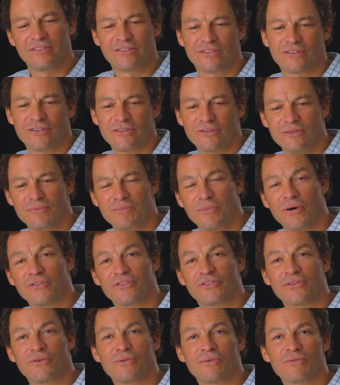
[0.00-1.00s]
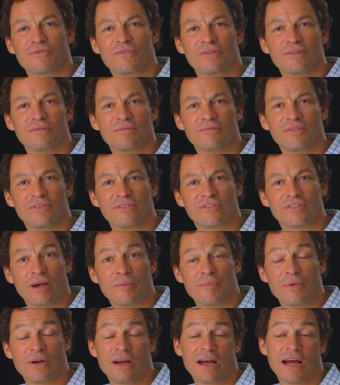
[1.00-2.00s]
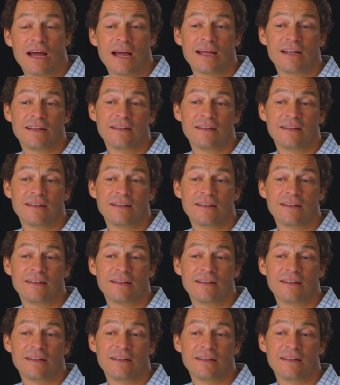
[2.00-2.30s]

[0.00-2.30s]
kids, to Montauk for the summer,